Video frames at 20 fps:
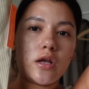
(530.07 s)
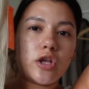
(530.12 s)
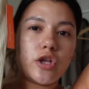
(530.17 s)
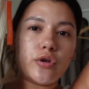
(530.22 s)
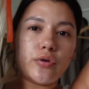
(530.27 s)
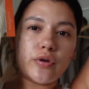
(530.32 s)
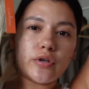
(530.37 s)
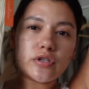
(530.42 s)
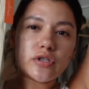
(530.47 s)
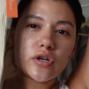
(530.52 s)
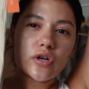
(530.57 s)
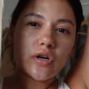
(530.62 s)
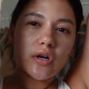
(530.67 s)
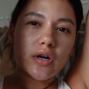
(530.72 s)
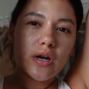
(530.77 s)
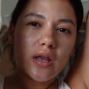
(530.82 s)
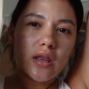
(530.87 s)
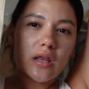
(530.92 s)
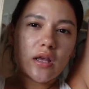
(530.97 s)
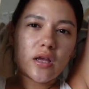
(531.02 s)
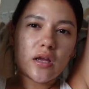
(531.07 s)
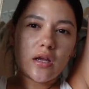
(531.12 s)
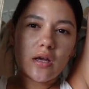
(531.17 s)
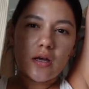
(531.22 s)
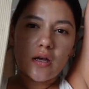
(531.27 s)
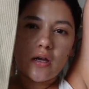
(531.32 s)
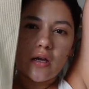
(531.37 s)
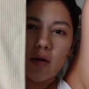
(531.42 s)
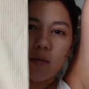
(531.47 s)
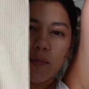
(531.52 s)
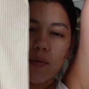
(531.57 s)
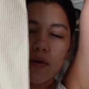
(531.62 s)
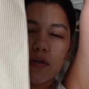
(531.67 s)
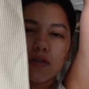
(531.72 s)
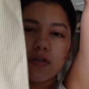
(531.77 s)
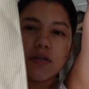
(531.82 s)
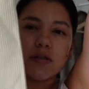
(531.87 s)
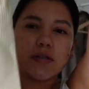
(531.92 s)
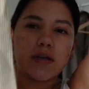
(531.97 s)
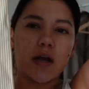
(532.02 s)
unitard, I think. It's
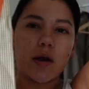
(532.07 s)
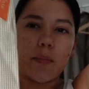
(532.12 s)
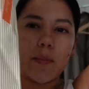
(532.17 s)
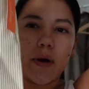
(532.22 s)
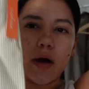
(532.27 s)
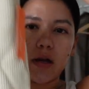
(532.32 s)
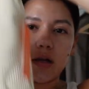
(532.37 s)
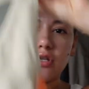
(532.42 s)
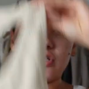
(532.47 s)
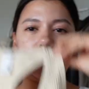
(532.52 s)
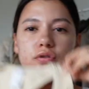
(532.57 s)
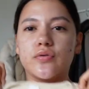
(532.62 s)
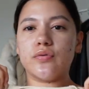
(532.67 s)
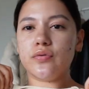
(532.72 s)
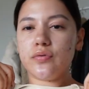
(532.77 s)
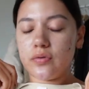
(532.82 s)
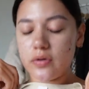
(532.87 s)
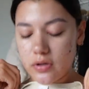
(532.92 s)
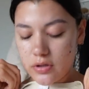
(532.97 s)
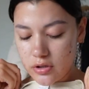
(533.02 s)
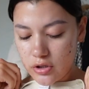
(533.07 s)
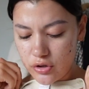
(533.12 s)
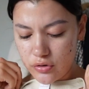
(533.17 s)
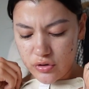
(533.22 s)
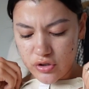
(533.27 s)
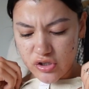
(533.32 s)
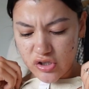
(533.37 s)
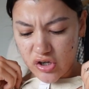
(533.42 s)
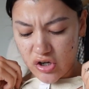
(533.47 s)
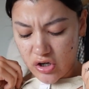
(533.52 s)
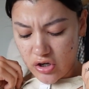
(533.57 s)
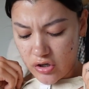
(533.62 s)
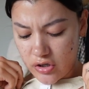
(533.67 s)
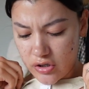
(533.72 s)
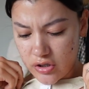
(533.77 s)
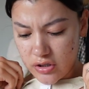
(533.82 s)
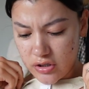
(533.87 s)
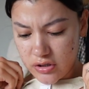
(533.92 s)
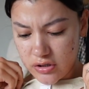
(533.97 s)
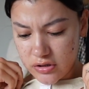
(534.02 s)
just like a bodysuit unitard
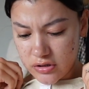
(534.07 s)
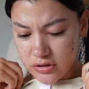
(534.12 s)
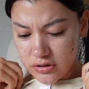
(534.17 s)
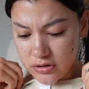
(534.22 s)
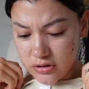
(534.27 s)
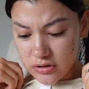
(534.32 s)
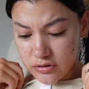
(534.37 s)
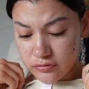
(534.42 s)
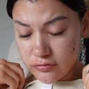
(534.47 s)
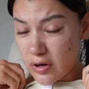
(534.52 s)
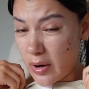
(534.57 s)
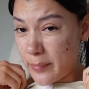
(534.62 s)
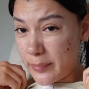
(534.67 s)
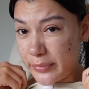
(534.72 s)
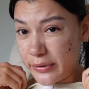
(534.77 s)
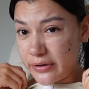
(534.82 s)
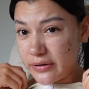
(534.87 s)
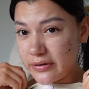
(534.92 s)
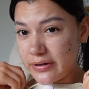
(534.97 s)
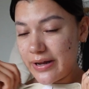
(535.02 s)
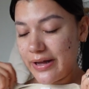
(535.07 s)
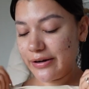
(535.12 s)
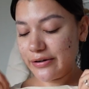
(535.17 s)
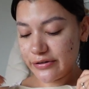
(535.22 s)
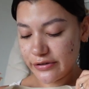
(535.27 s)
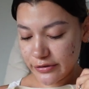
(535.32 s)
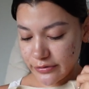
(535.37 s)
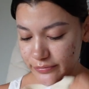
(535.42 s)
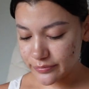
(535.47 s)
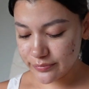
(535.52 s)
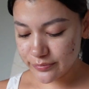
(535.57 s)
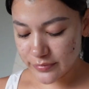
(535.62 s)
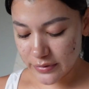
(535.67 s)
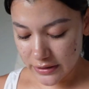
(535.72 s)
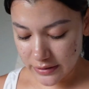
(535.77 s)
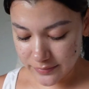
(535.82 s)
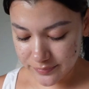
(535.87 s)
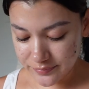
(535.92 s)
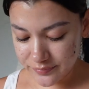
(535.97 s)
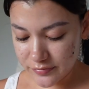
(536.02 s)
romper. I don't know,
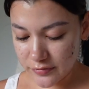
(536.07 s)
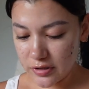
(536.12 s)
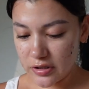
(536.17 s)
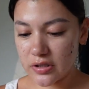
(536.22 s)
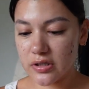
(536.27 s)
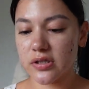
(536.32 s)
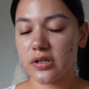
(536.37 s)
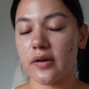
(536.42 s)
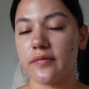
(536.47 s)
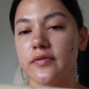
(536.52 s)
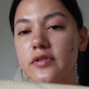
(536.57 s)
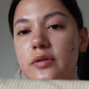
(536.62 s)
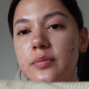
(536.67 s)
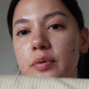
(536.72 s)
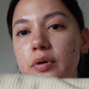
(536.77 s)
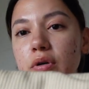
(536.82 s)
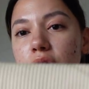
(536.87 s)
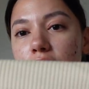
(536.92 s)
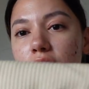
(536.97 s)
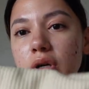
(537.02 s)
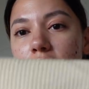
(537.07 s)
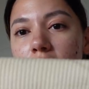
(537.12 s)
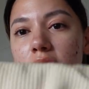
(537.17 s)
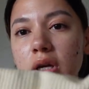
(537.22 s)
but it looks comfortable.